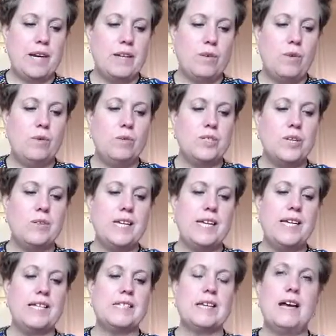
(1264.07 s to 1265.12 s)
also
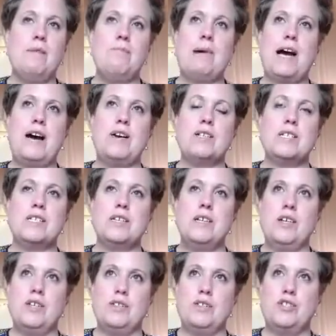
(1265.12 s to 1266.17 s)
is about
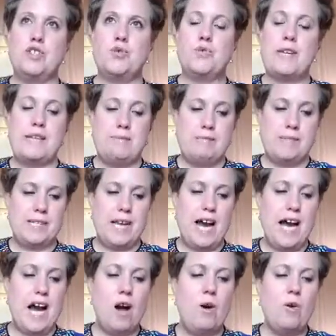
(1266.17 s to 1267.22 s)
dreams,
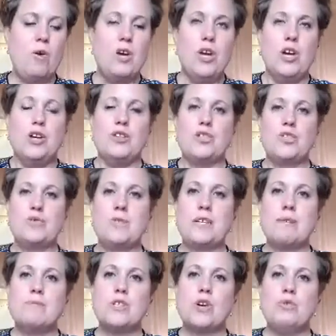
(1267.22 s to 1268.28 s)
how the
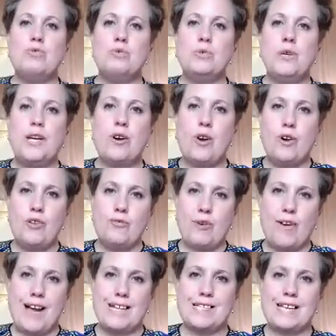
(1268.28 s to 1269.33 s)
dreams are ruling over
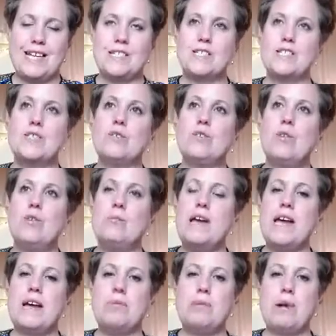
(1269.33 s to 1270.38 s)
us. As a
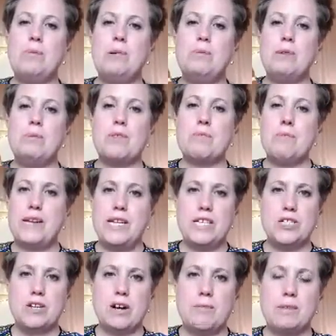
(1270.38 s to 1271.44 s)
Sangoma, and probably with many
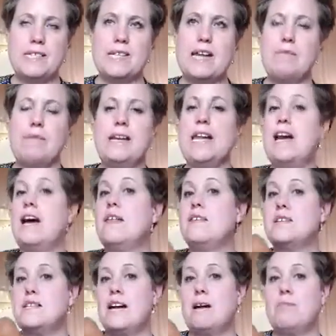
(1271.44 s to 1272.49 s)
shamans and many other
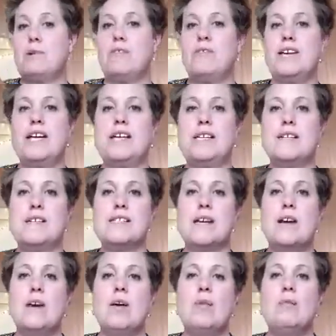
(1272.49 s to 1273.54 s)
type of healers,
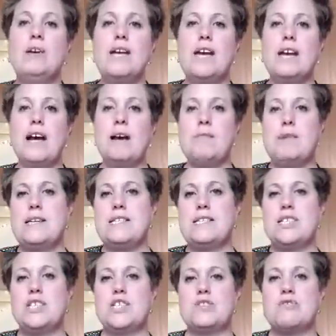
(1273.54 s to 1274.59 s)
we get our
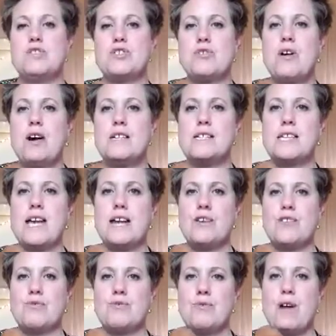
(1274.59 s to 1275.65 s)
messages through trance and
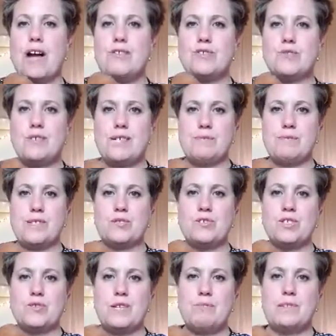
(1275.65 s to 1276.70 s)
through our dreams, through
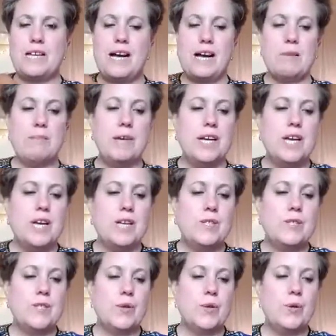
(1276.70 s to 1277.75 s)
dream time.
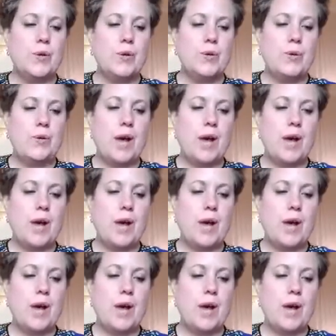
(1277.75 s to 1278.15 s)
So